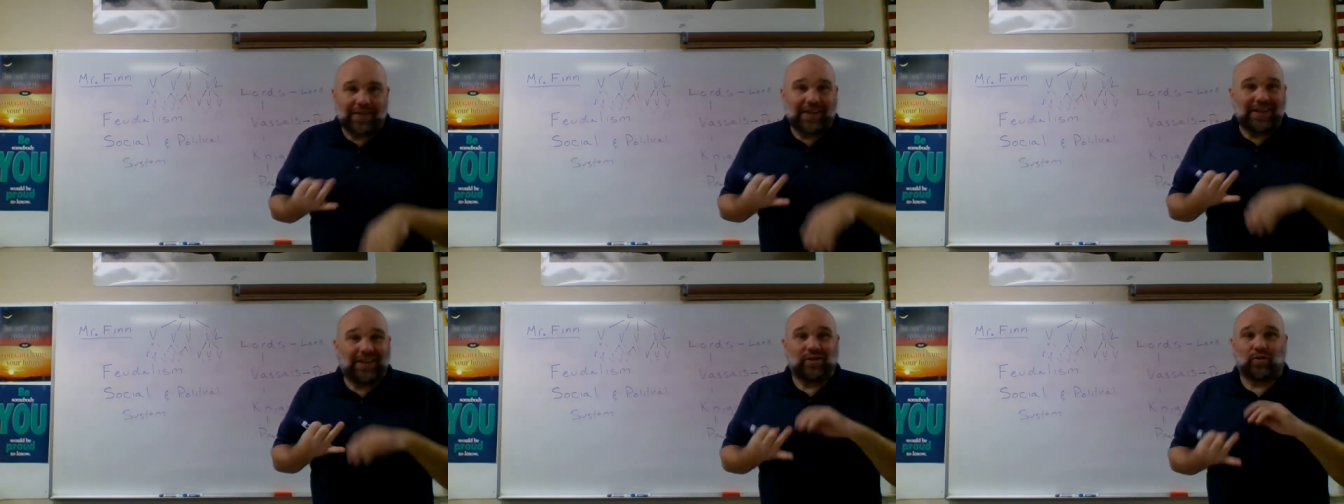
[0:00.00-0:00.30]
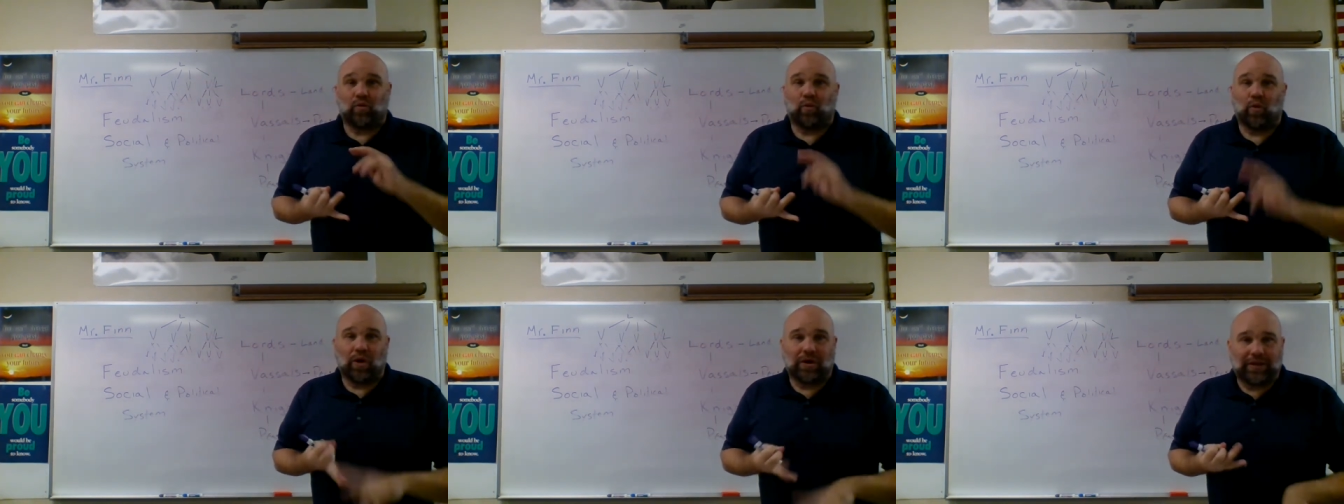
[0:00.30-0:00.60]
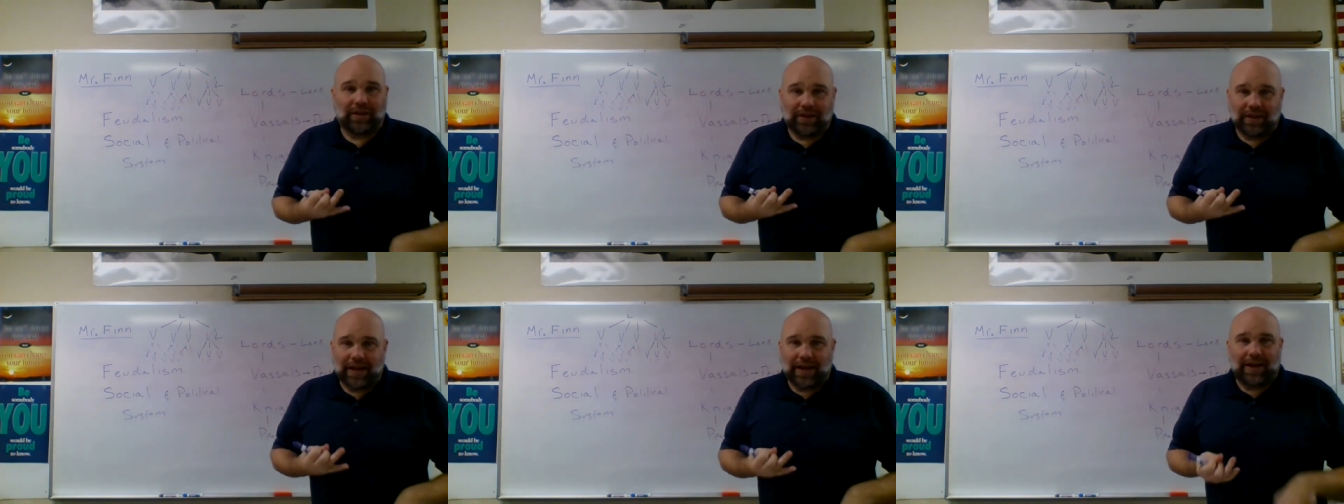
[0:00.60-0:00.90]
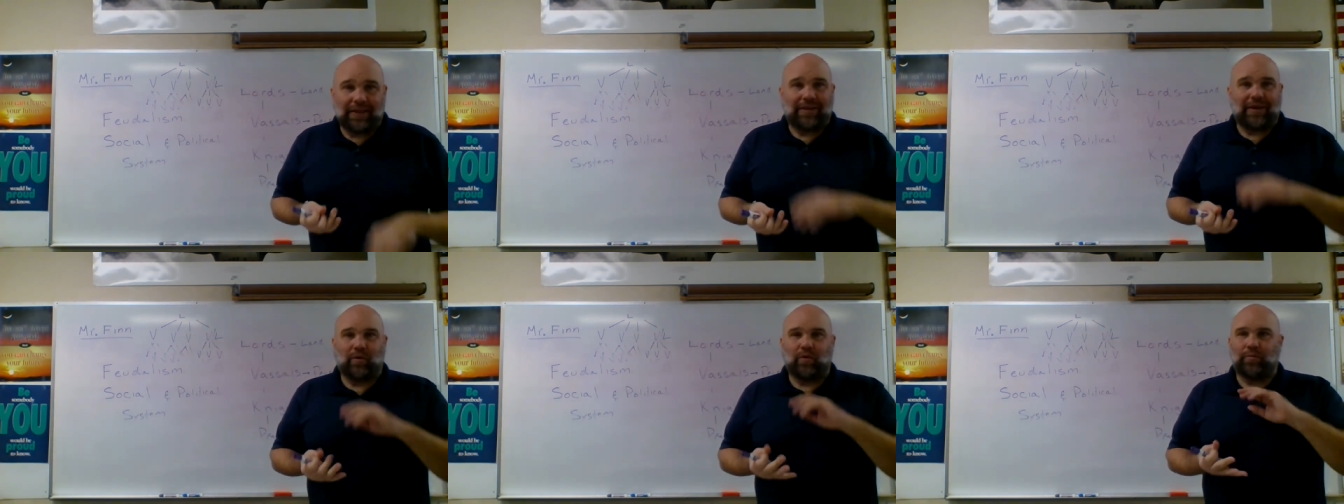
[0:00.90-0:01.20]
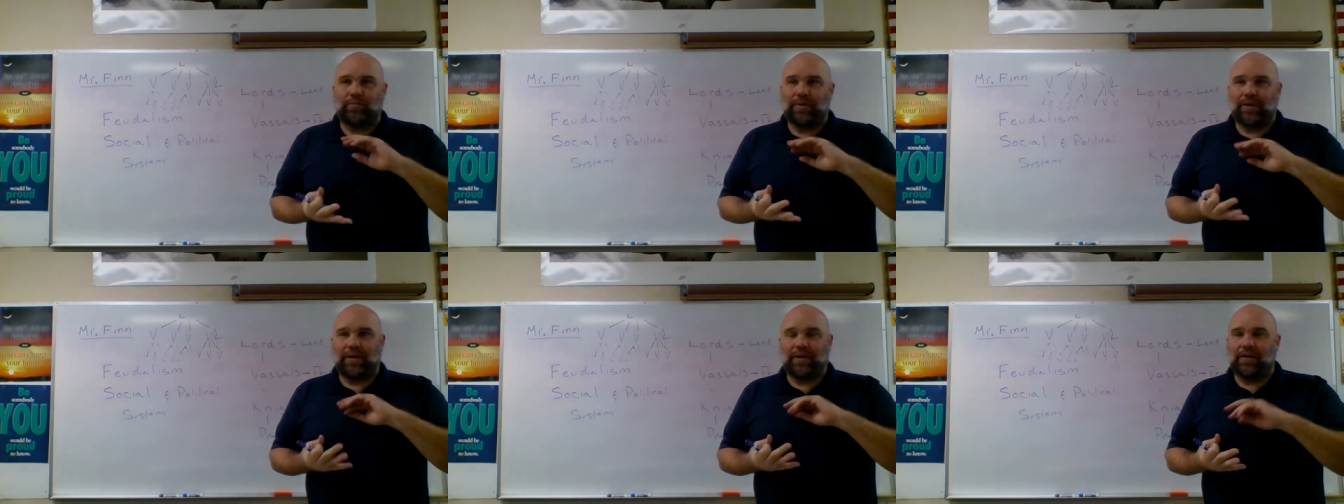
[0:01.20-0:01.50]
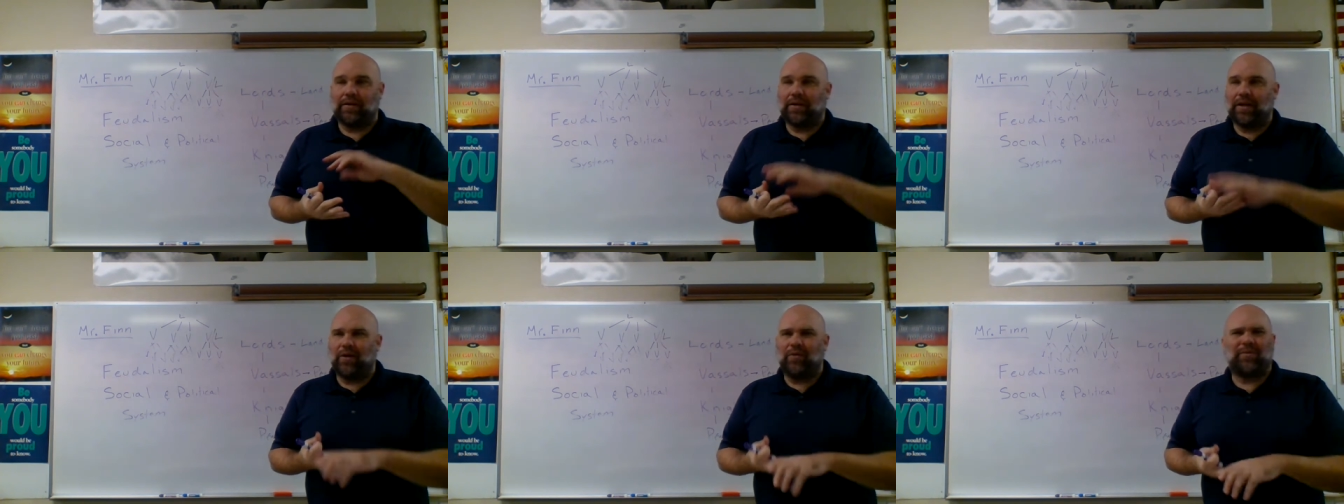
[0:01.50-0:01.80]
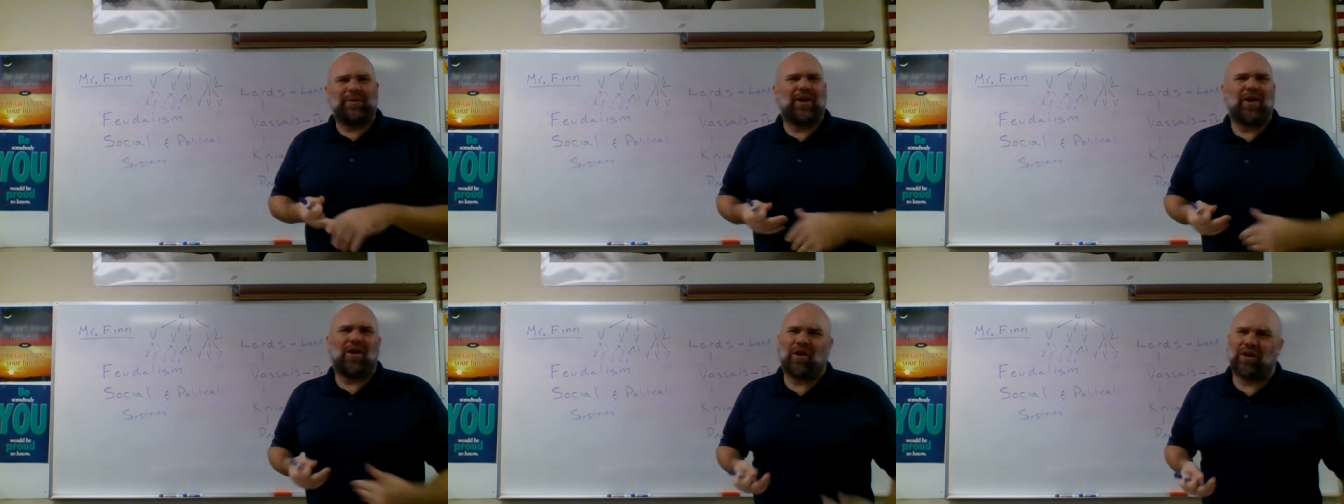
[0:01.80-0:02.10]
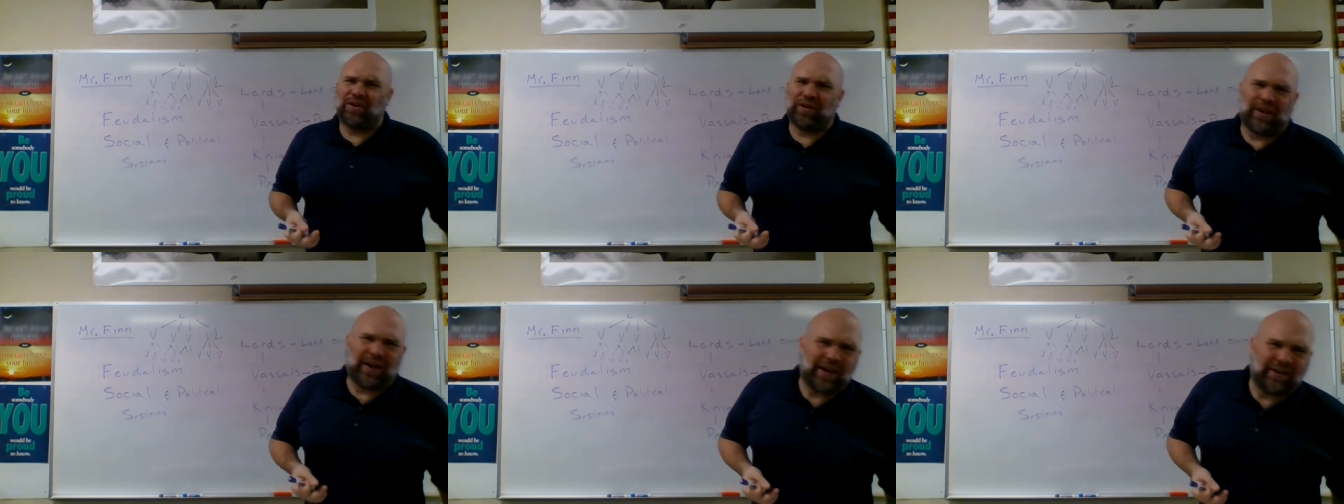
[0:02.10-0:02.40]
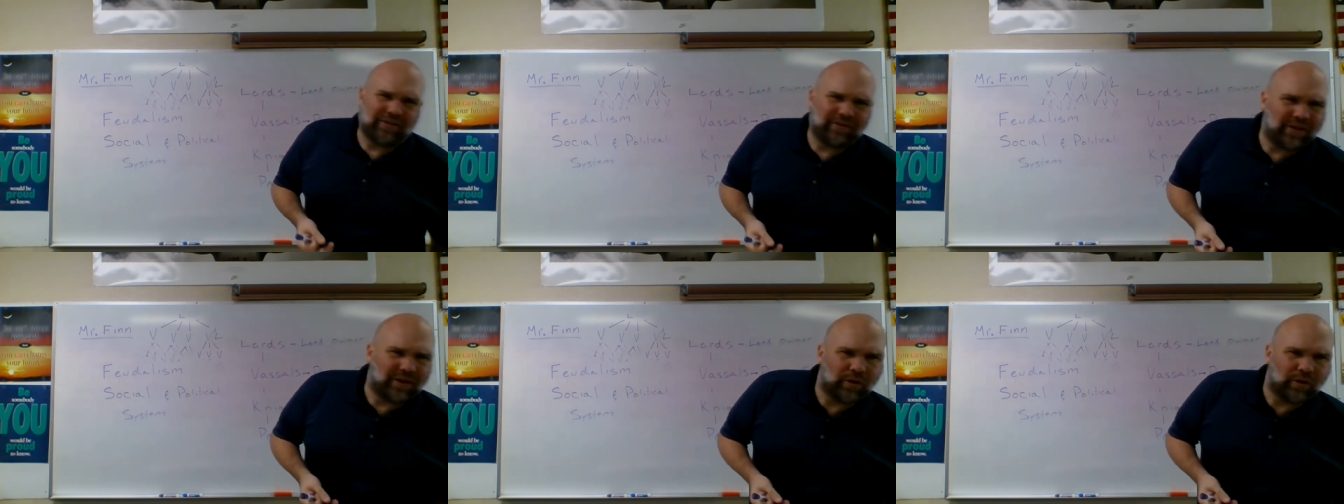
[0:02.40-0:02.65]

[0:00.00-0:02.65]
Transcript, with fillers: They just work the land. They would be, it would be a hard life.